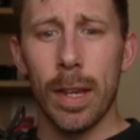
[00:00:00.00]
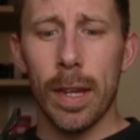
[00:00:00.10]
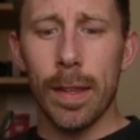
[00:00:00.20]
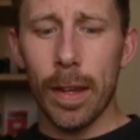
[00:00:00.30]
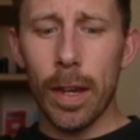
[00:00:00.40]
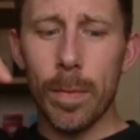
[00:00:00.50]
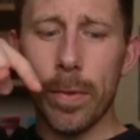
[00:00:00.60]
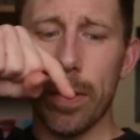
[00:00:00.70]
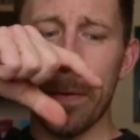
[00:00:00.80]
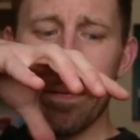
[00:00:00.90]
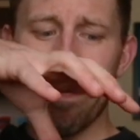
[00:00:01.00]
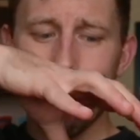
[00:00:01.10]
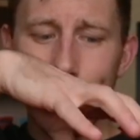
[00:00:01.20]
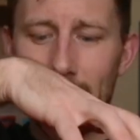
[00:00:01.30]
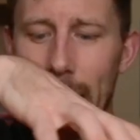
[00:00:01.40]
In terms of
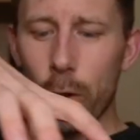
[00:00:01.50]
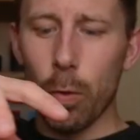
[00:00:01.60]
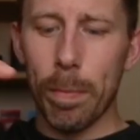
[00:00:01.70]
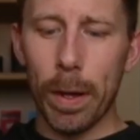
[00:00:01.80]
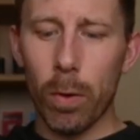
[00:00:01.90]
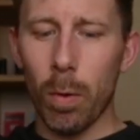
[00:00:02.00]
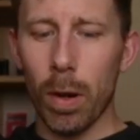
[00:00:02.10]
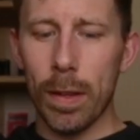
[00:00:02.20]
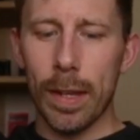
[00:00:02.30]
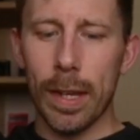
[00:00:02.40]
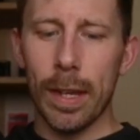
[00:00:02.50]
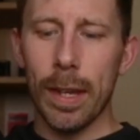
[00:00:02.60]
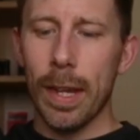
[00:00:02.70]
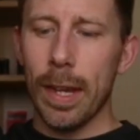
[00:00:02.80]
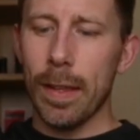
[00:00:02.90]
the actual build quality,
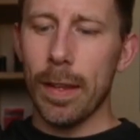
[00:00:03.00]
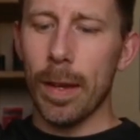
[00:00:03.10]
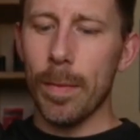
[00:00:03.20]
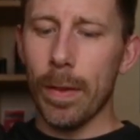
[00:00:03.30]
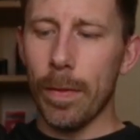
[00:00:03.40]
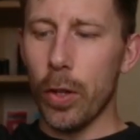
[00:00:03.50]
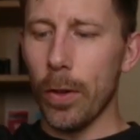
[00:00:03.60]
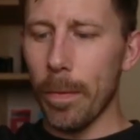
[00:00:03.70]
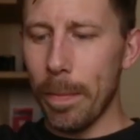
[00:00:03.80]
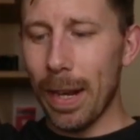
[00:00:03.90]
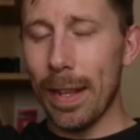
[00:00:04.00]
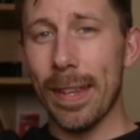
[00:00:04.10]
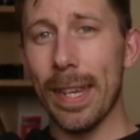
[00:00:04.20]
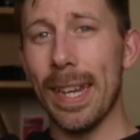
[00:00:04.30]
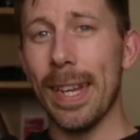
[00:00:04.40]
in terms of the
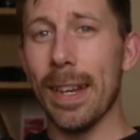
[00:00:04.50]
durability